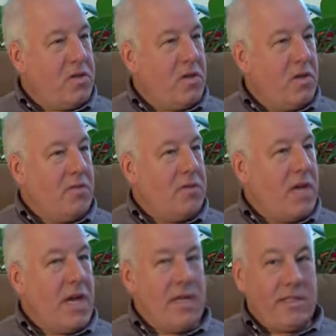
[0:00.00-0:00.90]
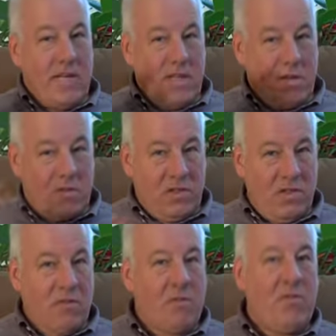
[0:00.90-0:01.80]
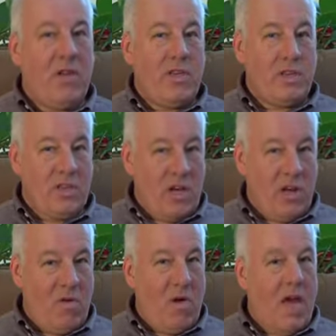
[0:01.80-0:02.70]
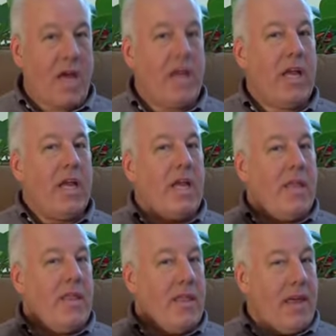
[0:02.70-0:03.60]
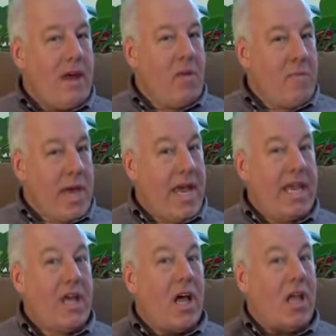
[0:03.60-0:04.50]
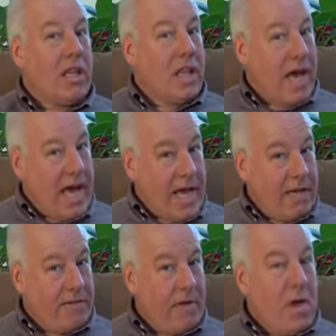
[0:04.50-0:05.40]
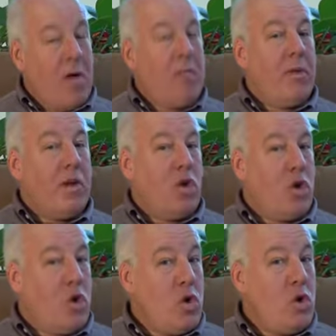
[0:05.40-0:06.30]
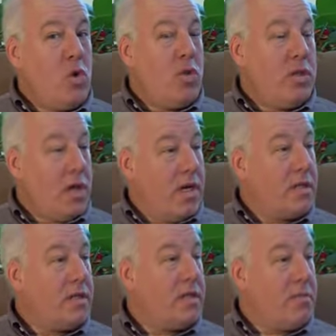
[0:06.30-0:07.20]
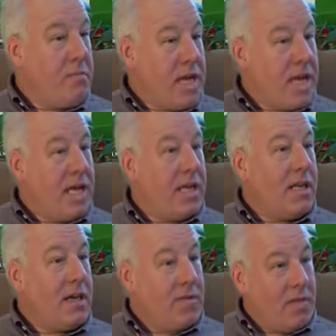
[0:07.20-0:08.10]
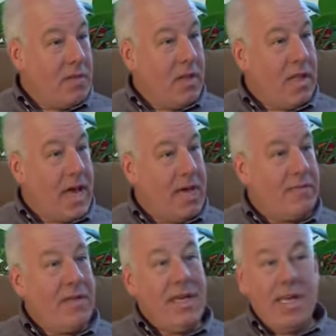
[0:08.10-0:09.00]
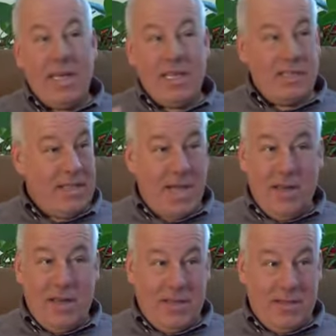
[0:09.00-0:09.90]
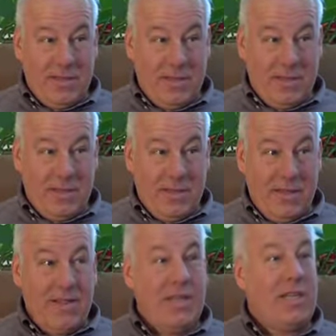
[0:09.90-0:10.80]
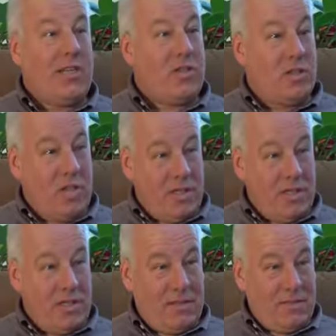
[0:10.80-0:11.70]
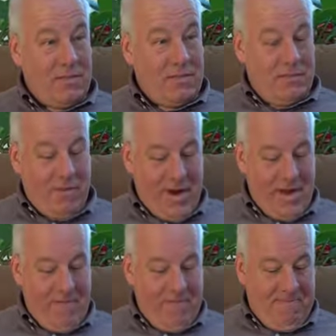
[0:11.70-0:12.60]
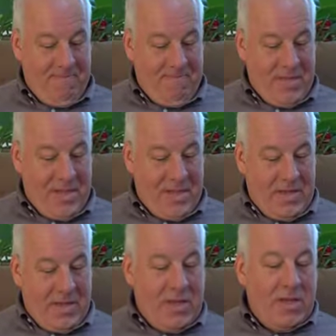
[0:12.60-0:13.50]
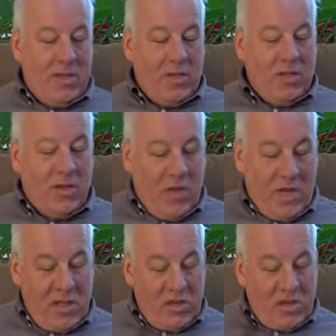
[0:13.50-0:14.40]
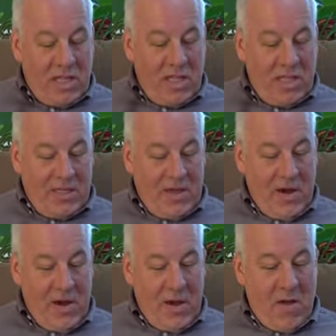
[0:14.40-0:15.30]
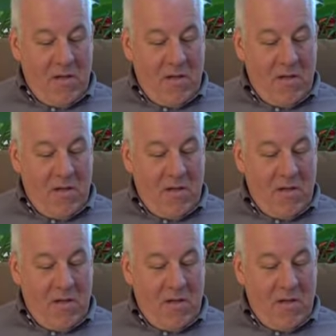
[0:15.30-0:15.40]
circumcised and their sinful flesh is cut away, they are made alive. But who does the making of them alive? It is not us. No. It is Jesus, right? So can you see this here?